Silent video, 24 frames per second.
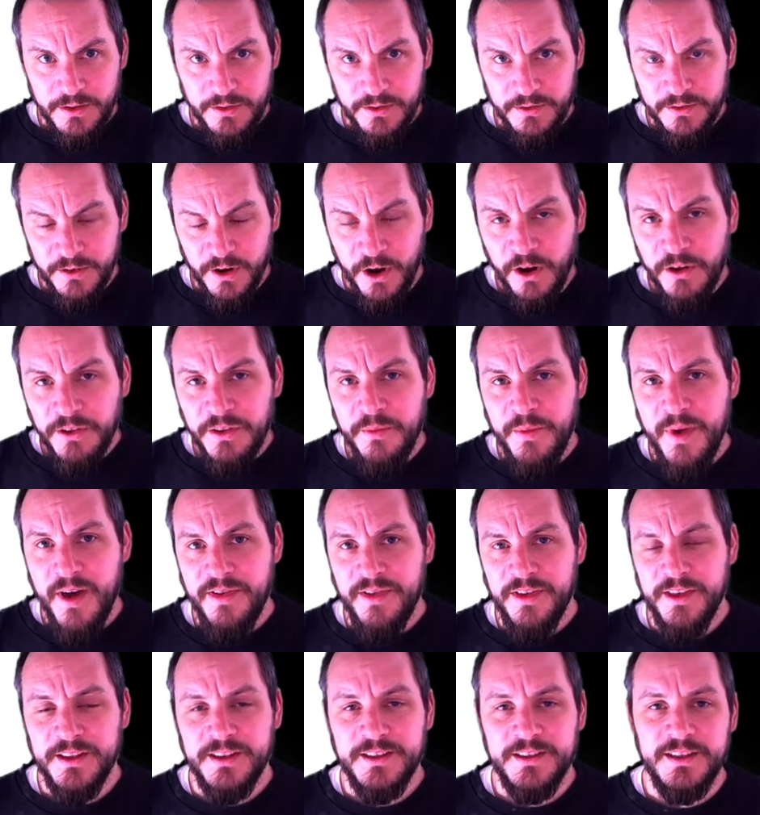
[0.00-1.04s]
all the
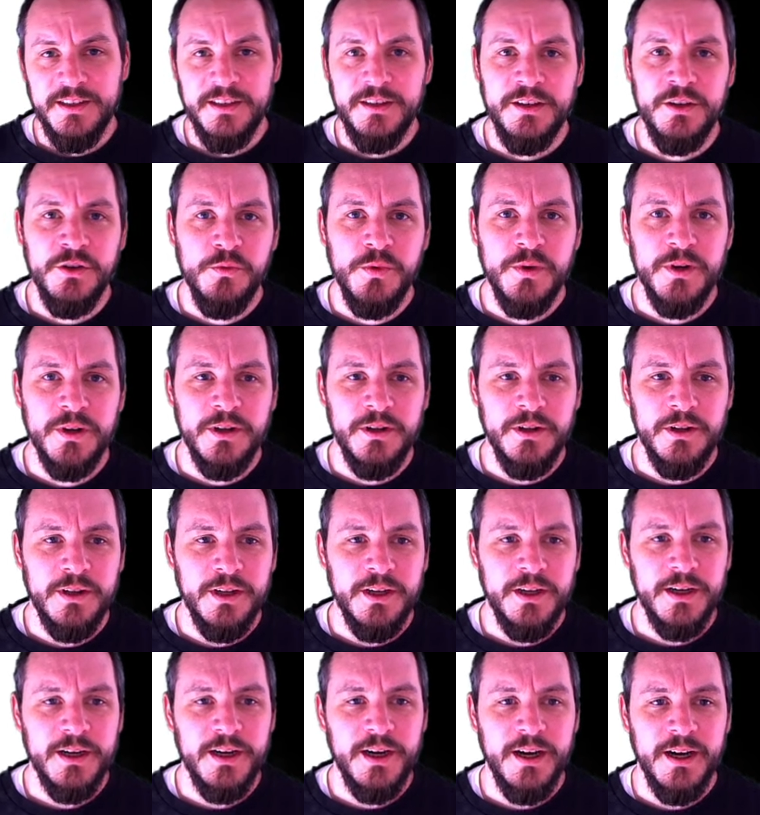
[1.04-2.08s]
methods you will
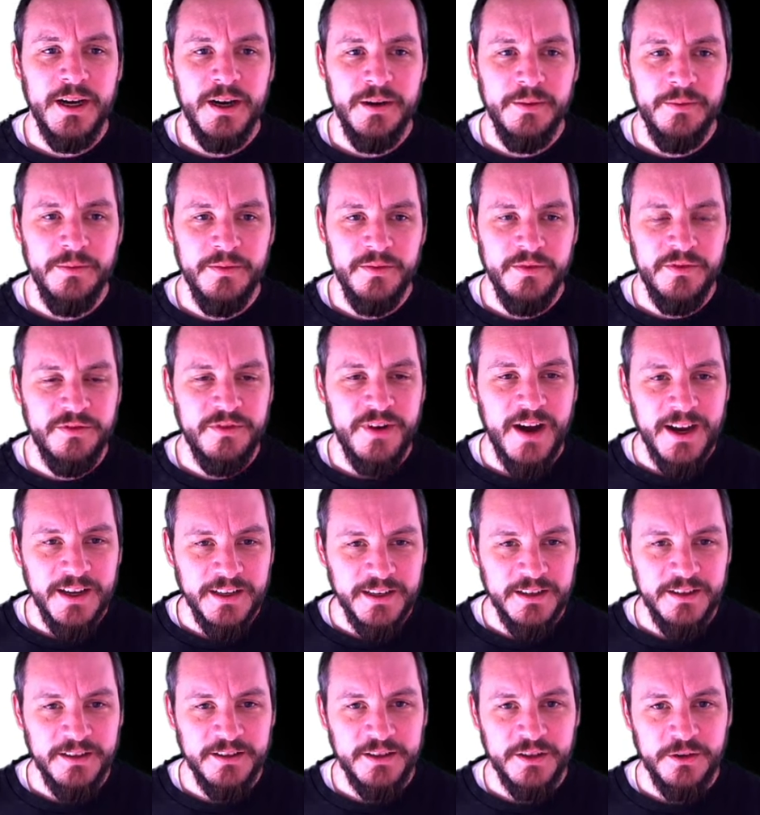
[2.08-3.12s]
find
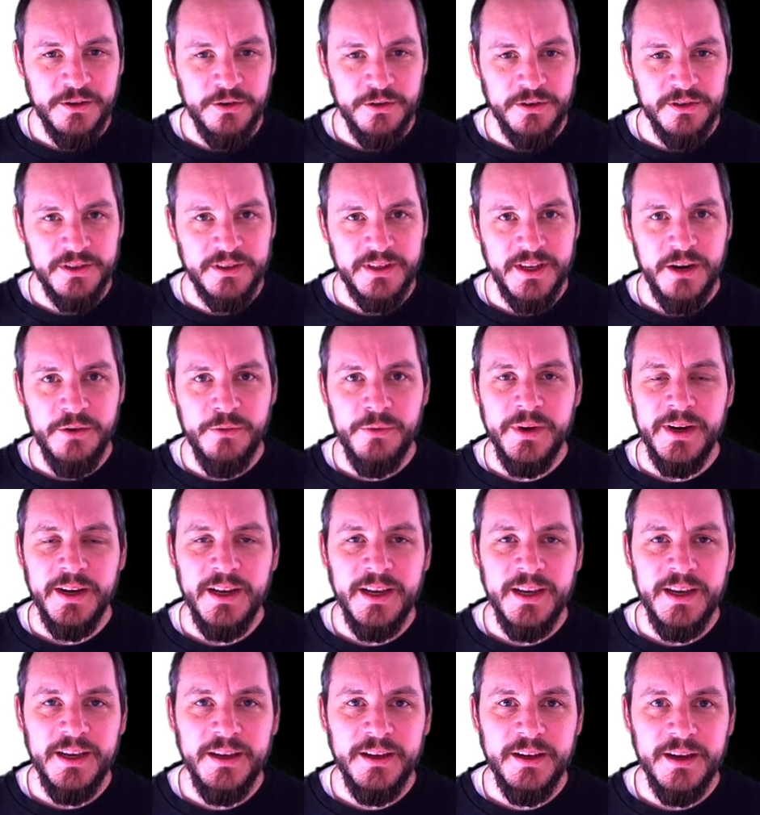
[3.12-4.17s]
in this course, they
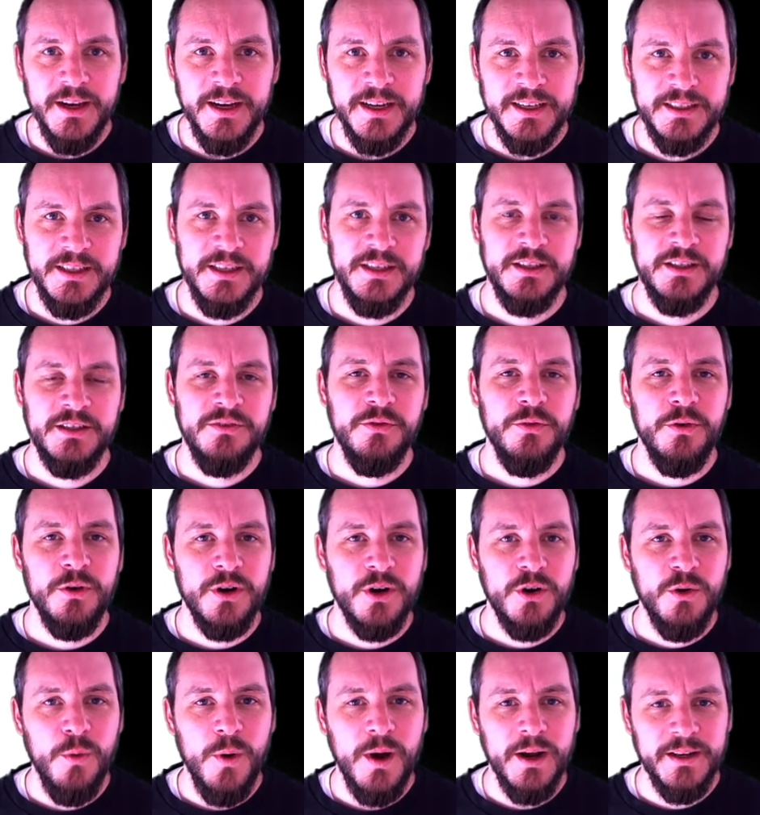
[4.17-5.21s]
really exist for
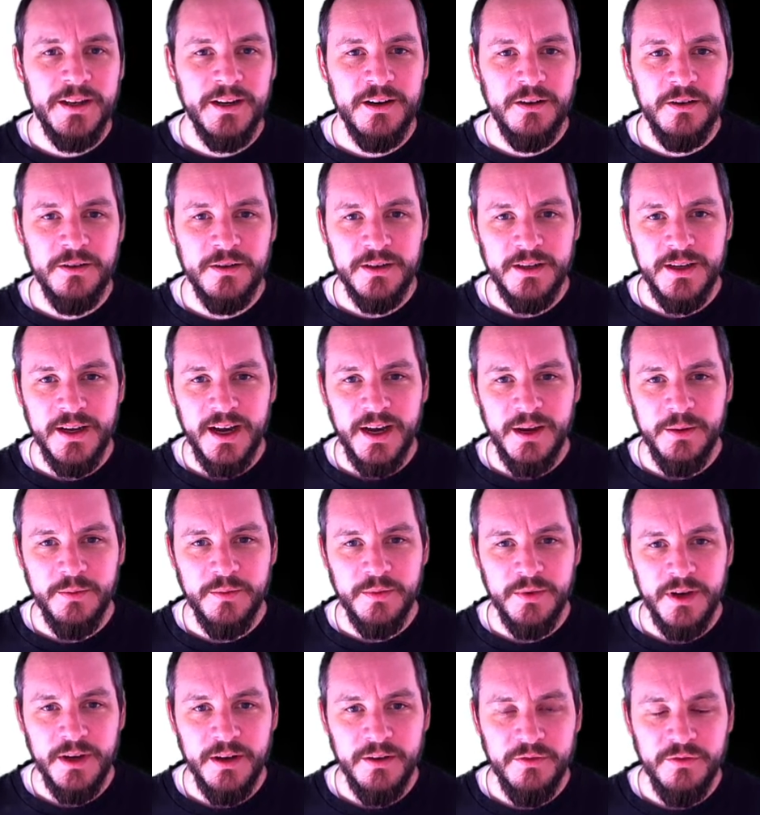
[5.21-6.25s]
quite a long
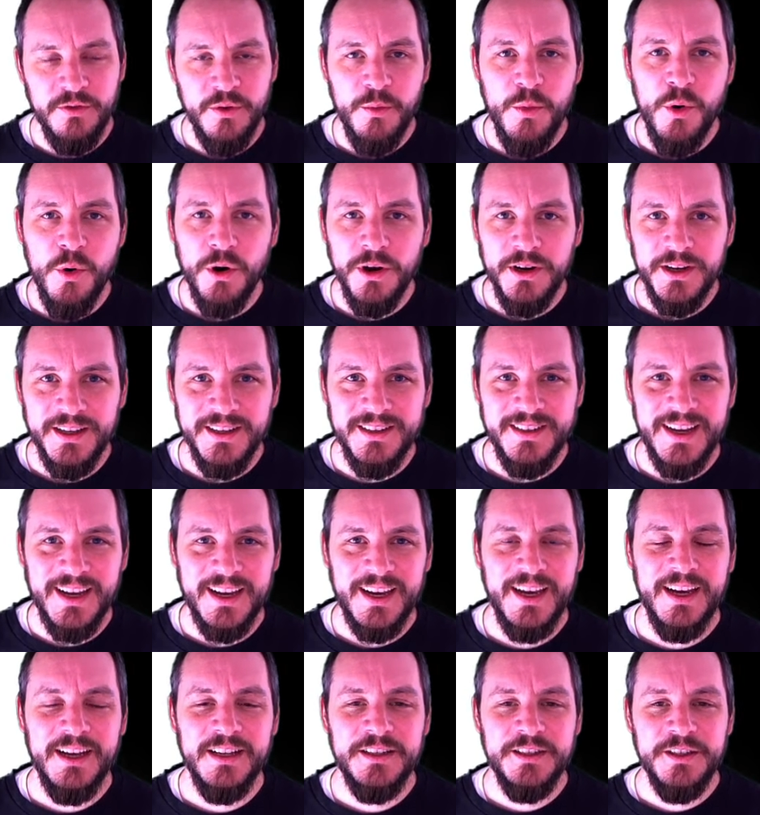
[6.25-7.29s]
time, for more than
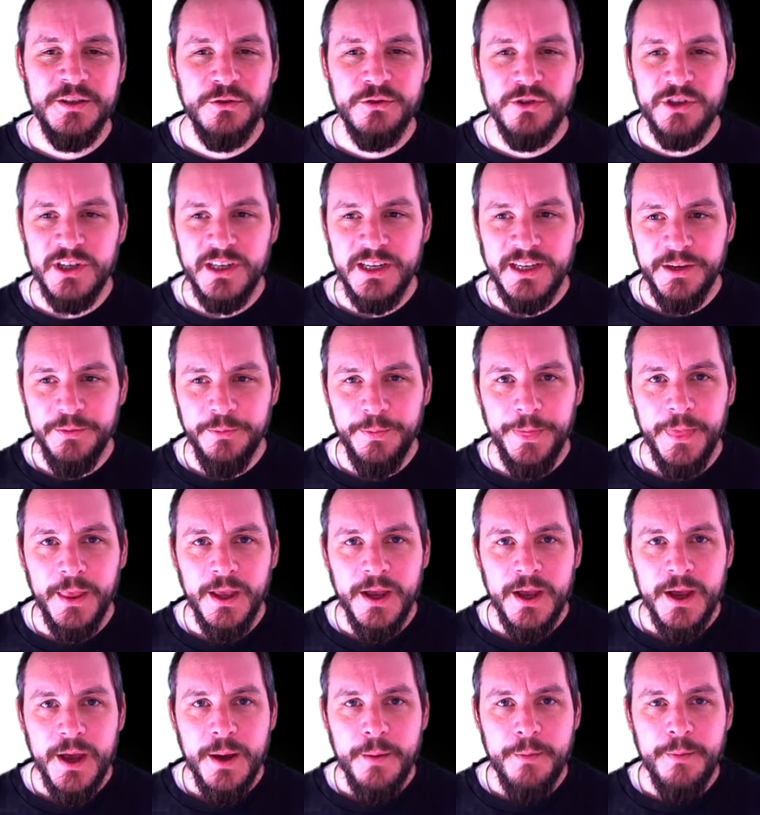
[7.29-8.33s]
decades usually.
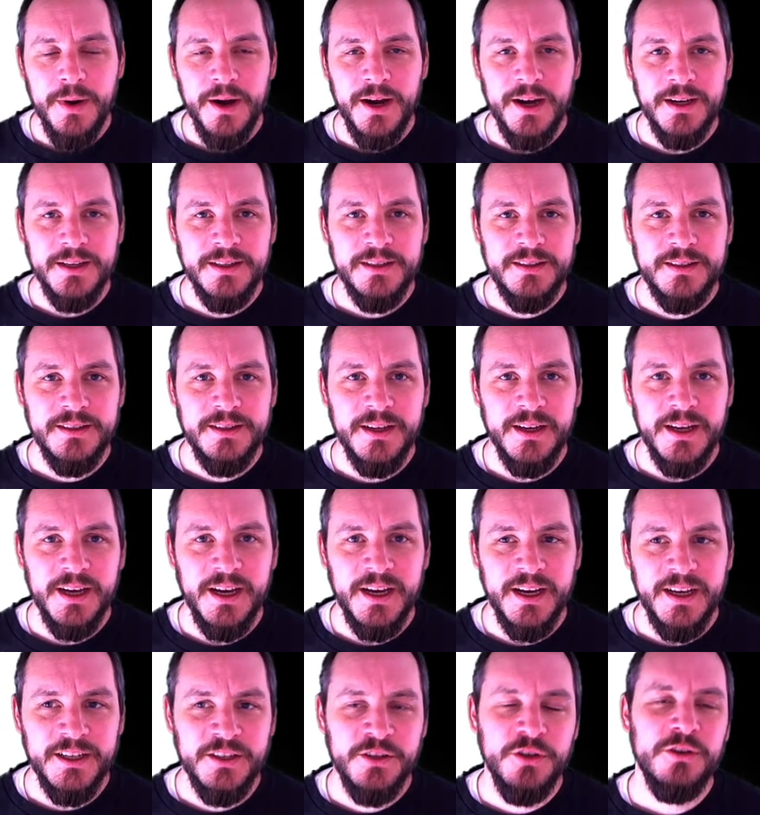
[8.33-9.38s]
But
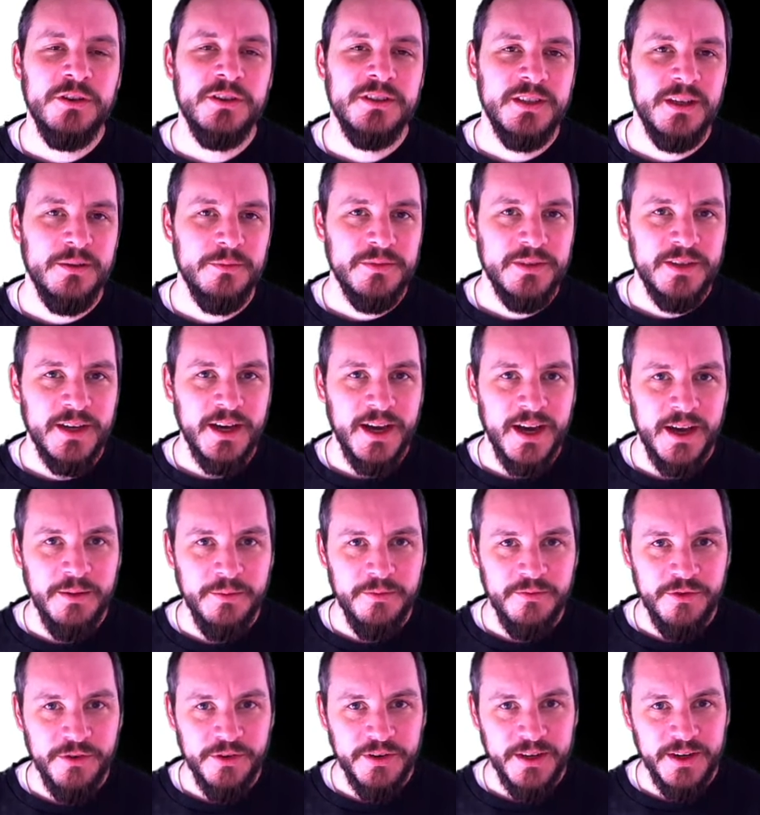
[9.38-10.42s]
it took some time
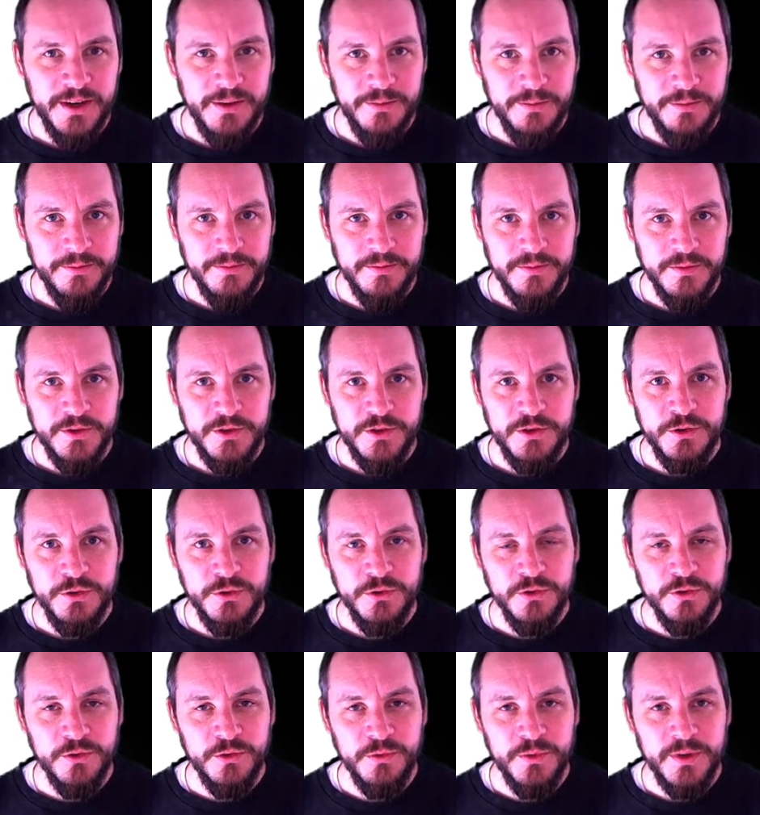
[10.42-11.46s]
for them
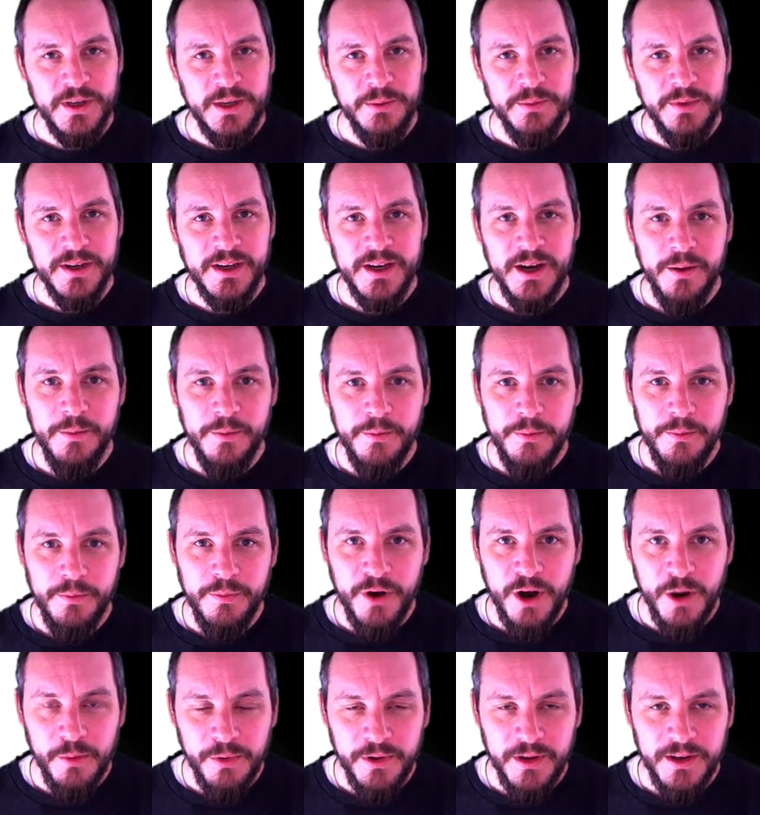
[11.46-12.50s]
to really become
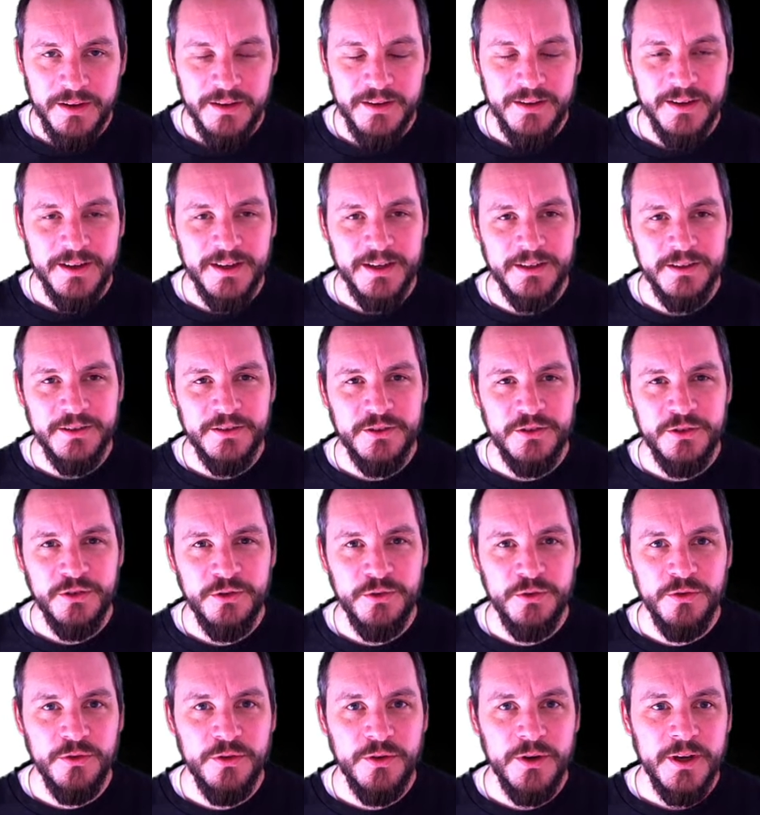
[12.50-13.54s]
popular and
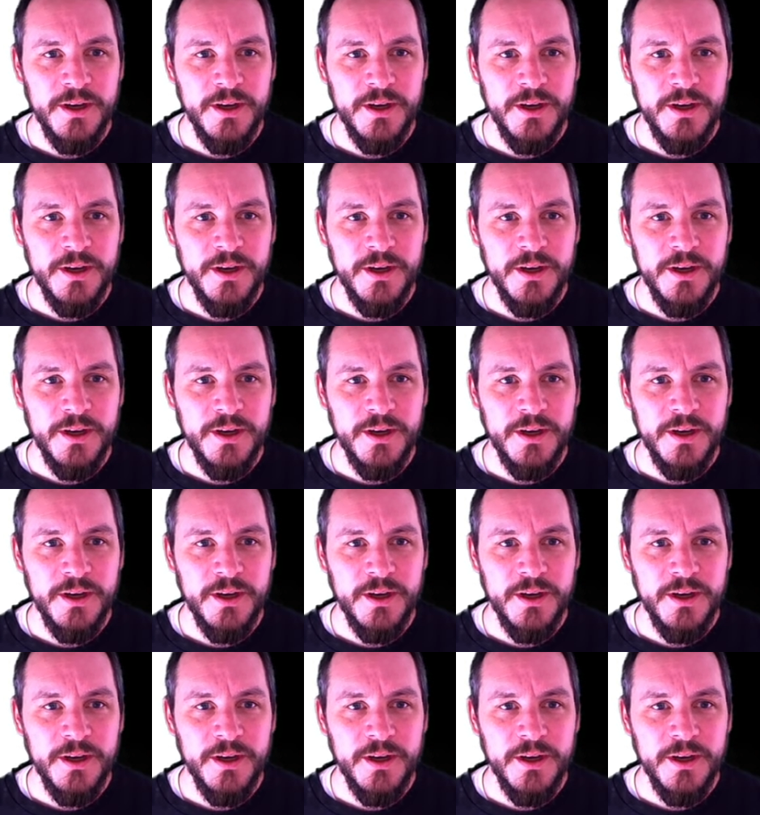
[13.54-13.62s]
to